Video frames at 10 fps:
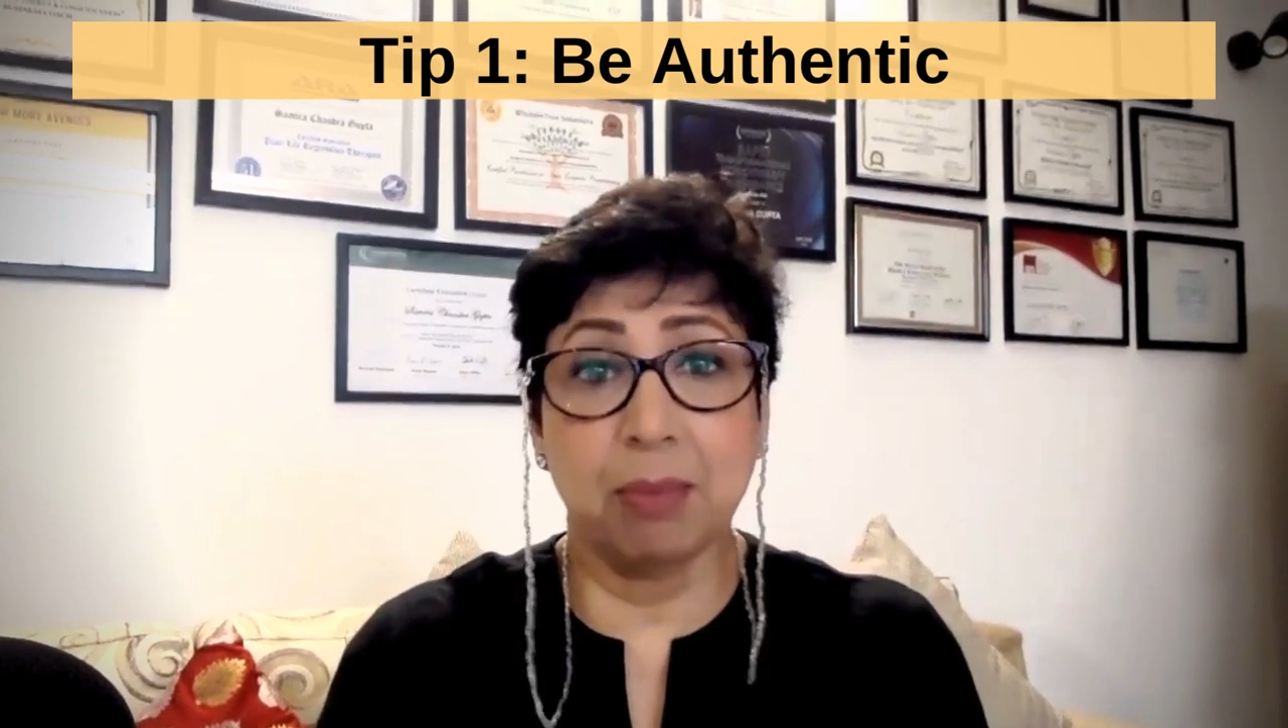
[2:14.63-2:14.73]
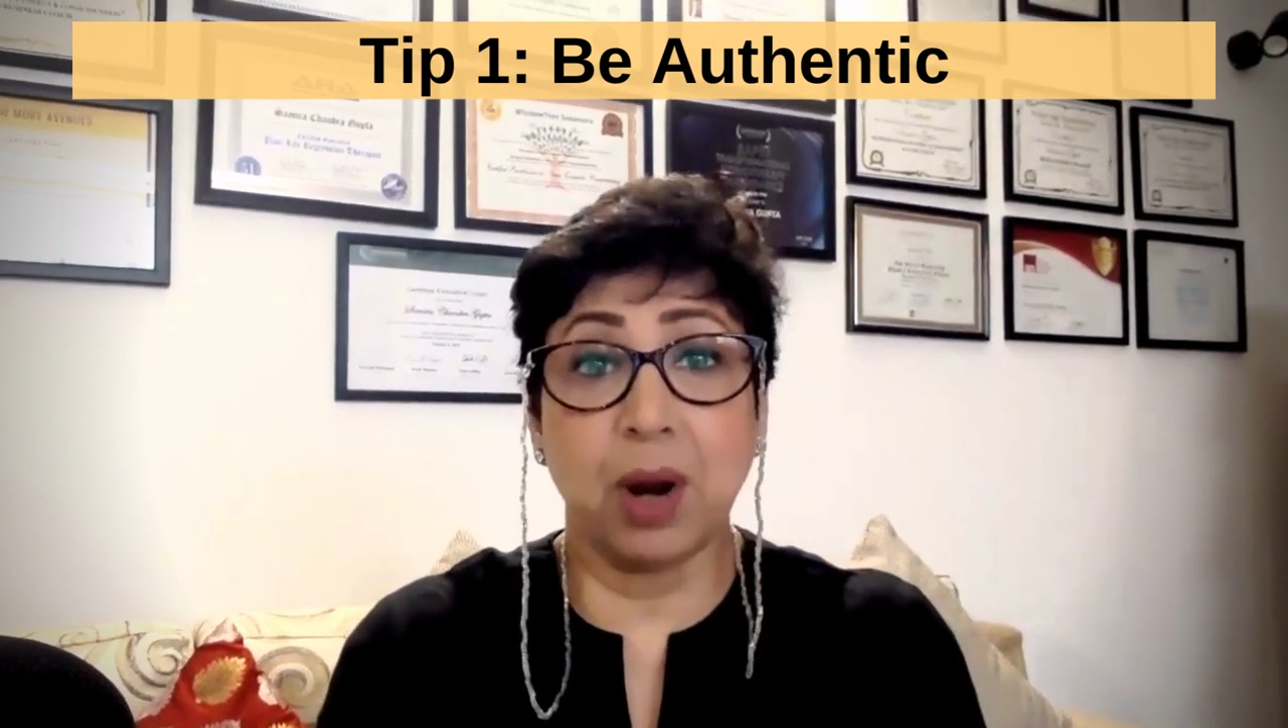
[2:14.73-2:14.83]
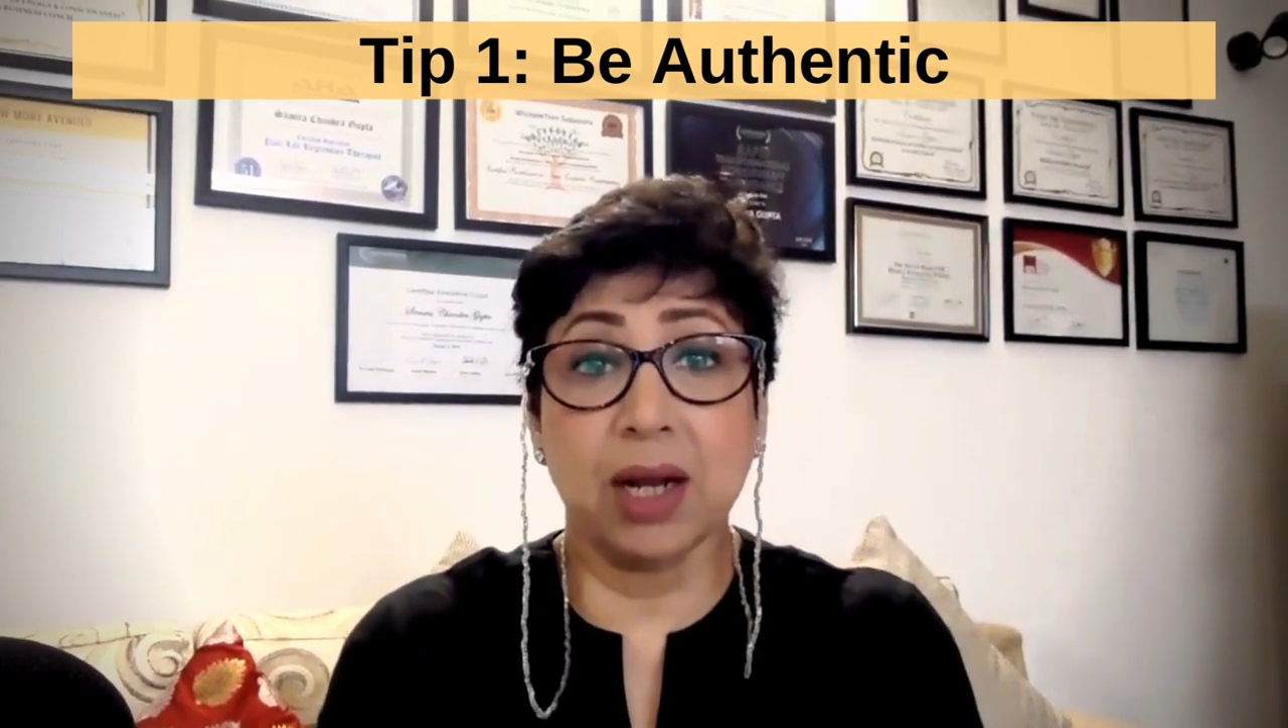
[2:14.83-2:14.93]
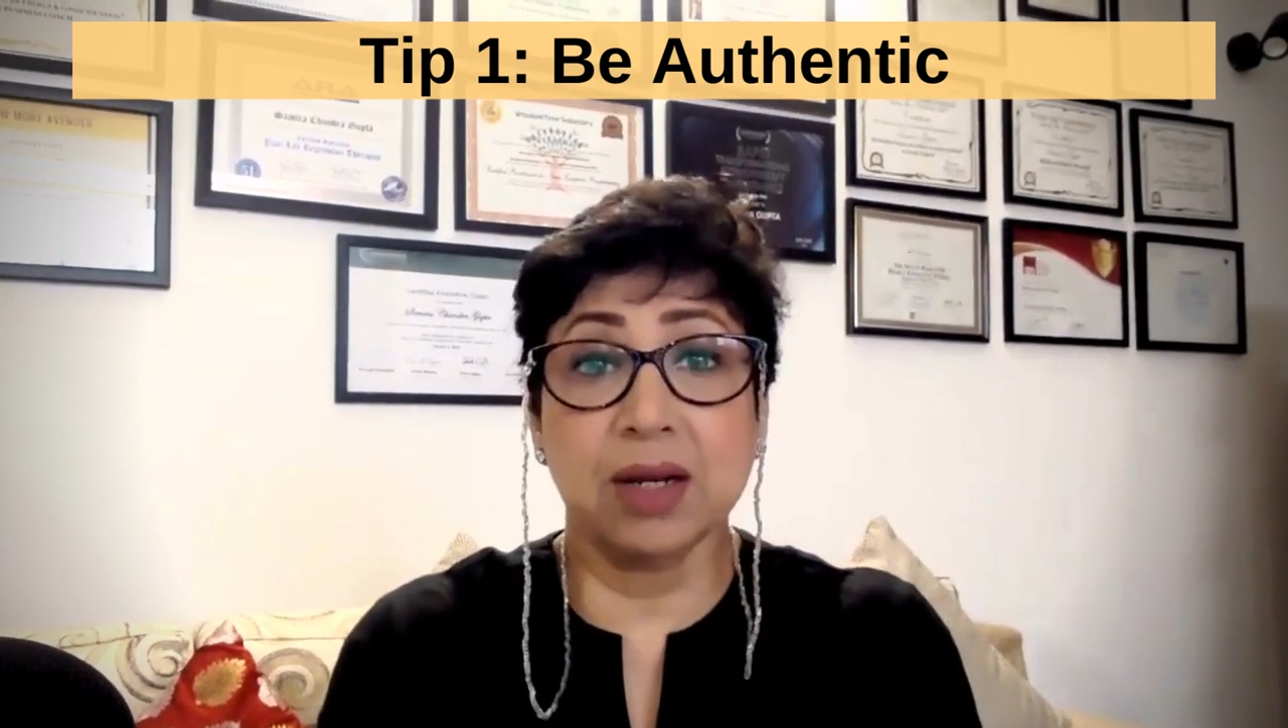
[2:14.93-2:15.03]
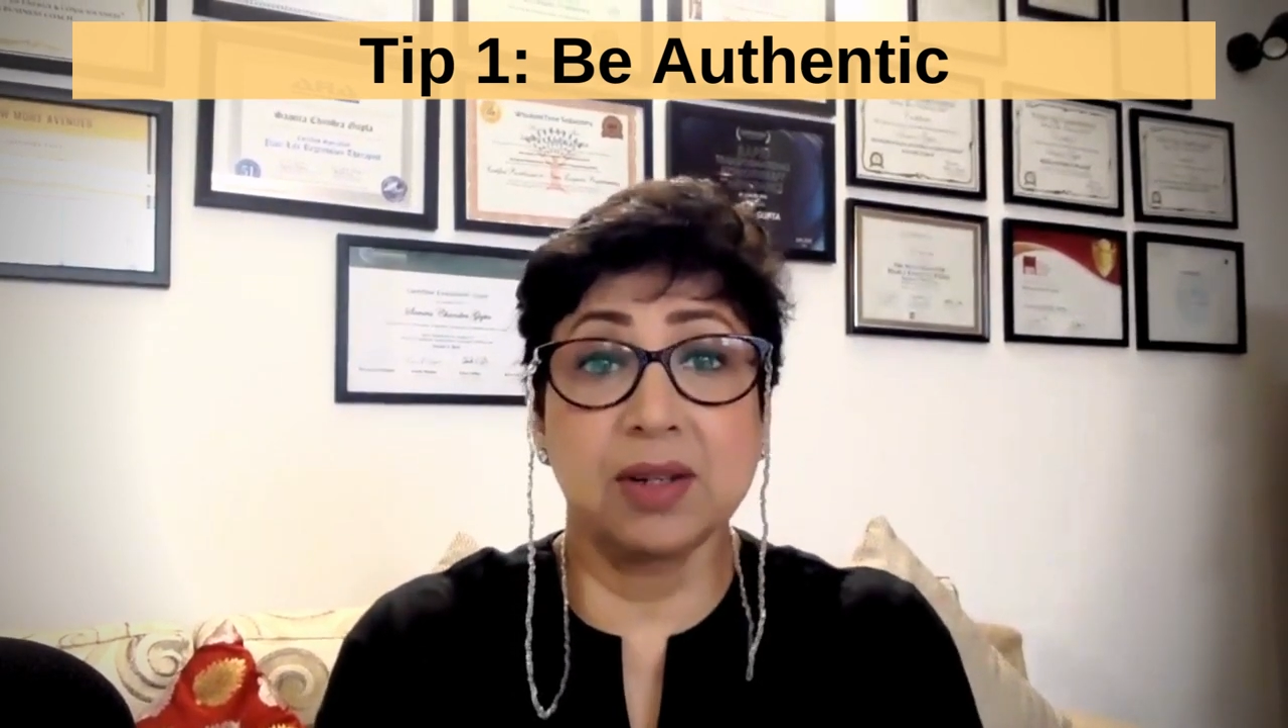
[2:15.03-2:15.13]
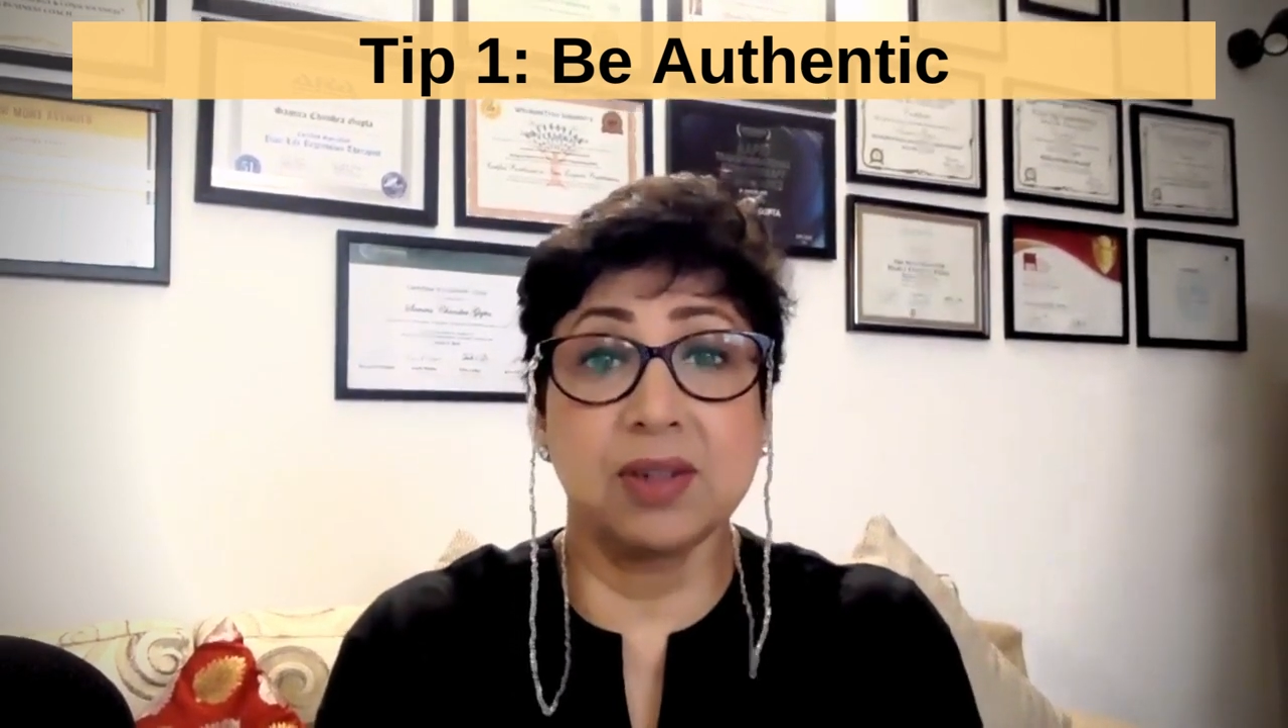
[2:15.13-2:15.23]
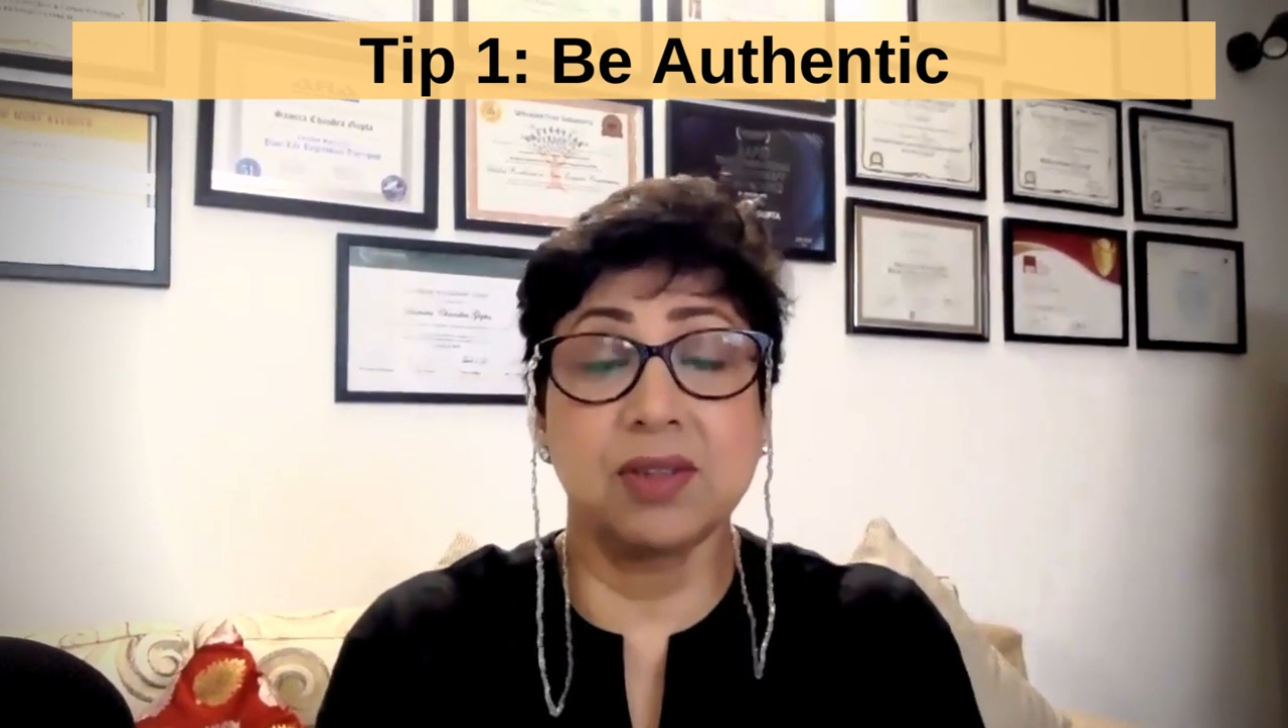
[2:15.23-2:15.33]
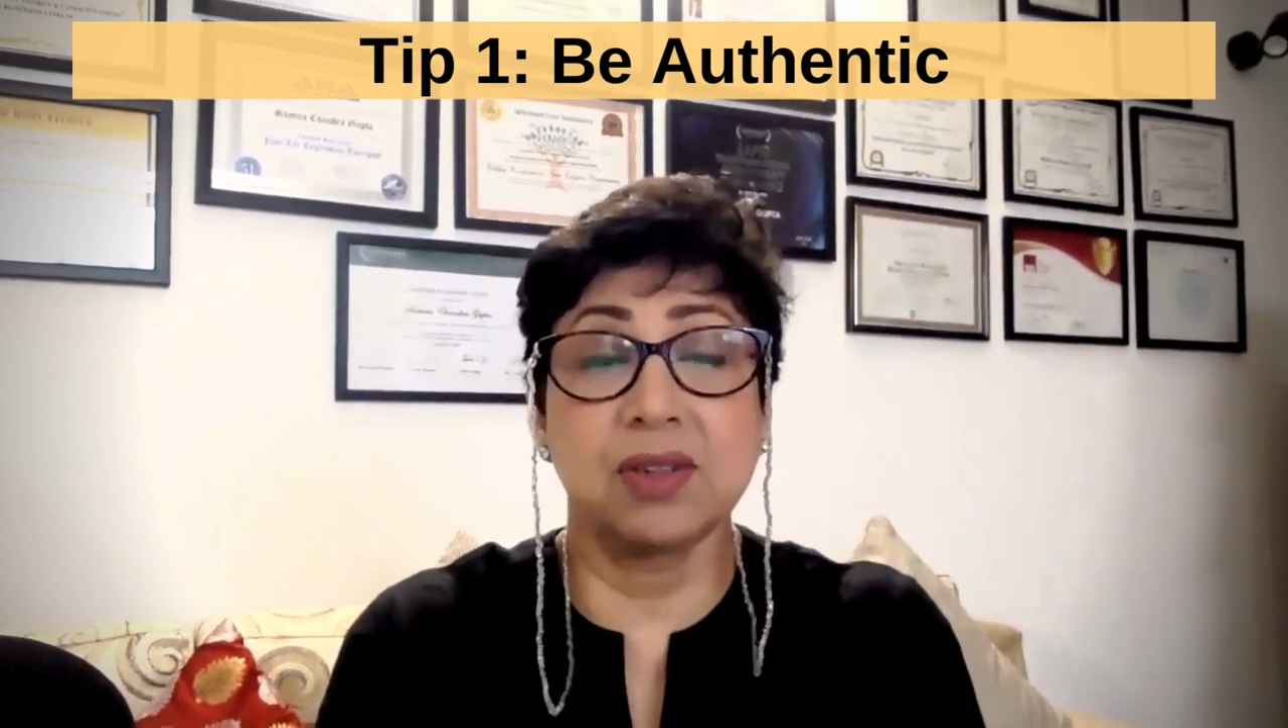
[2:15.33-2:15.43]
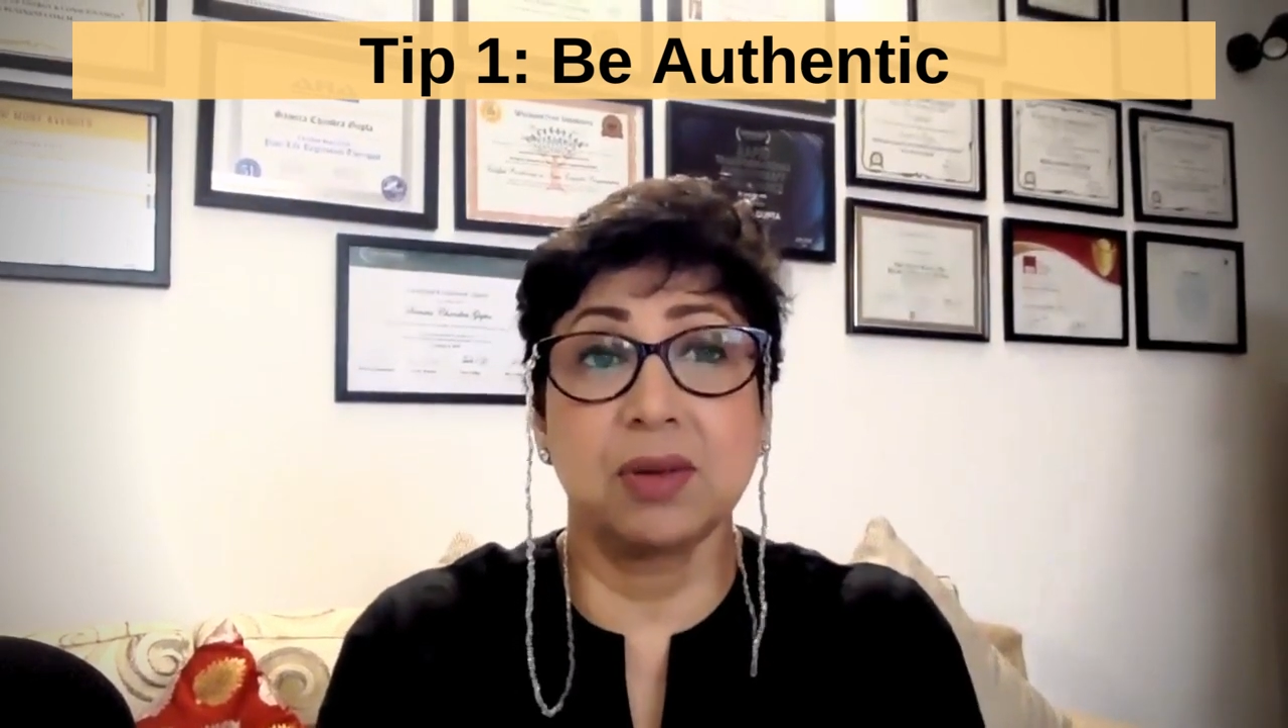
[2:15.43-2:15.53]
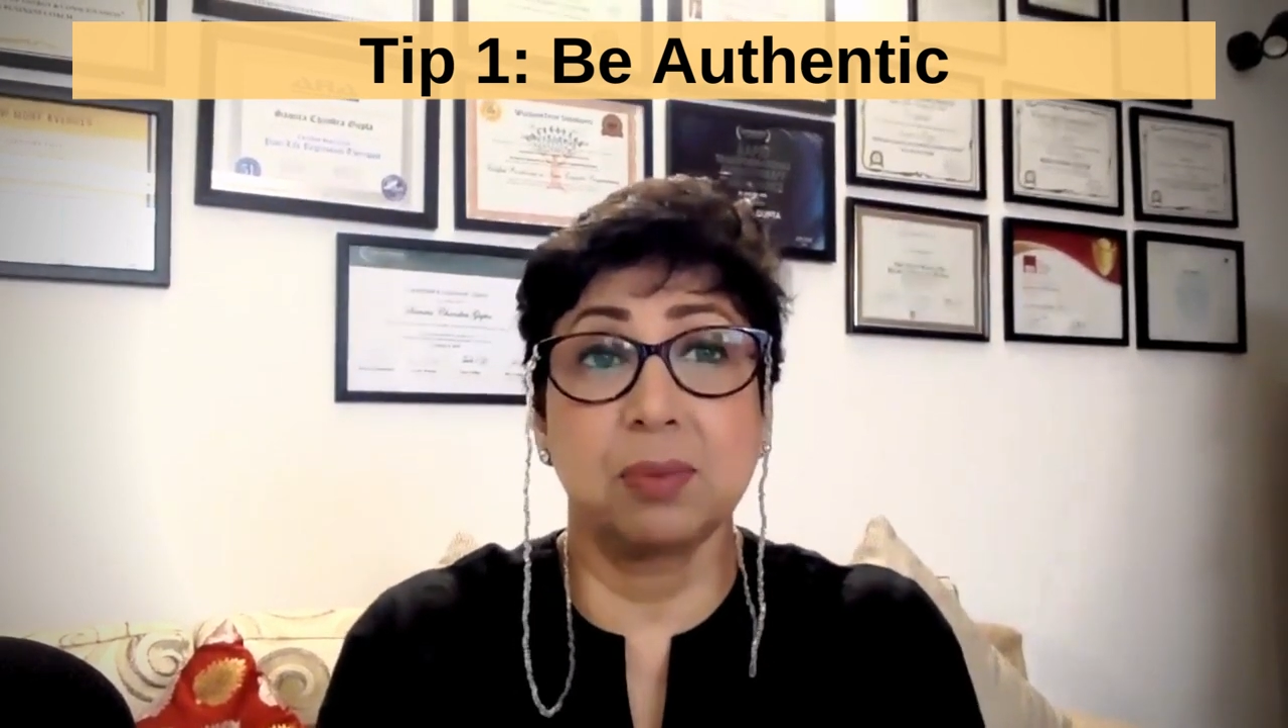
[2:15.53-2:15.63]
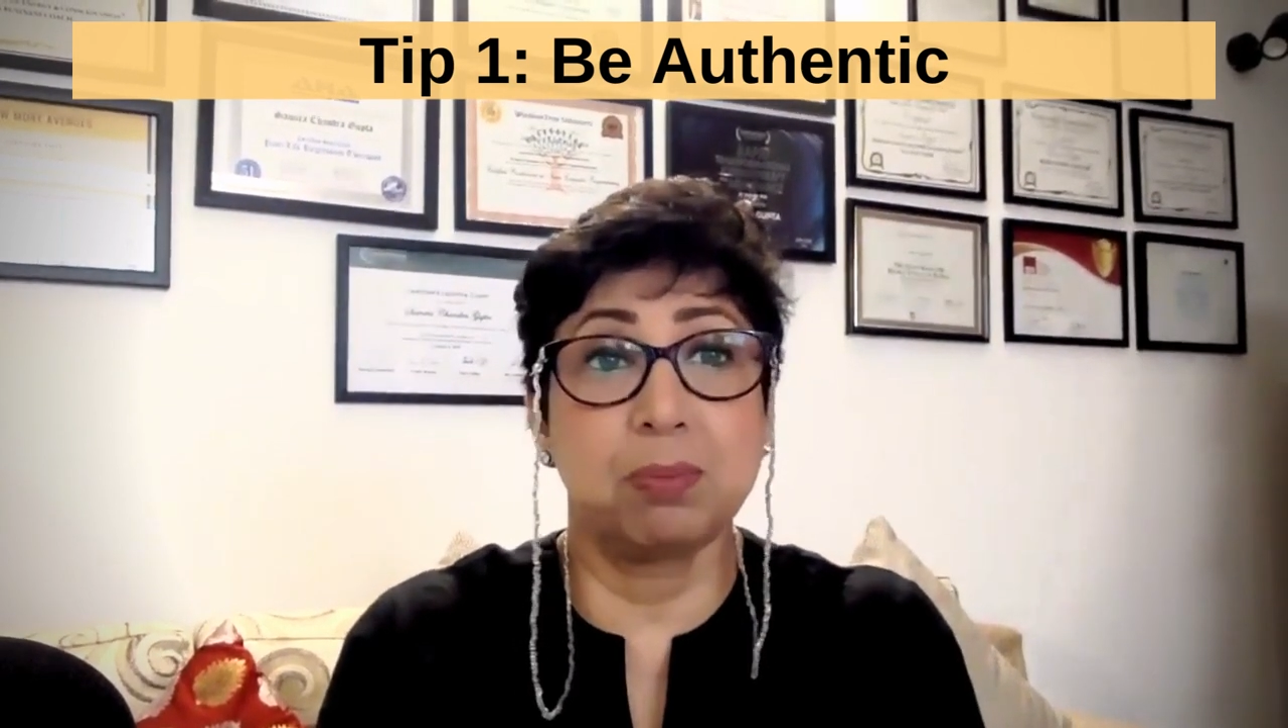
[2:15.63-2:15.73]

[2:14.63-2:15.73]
practiced,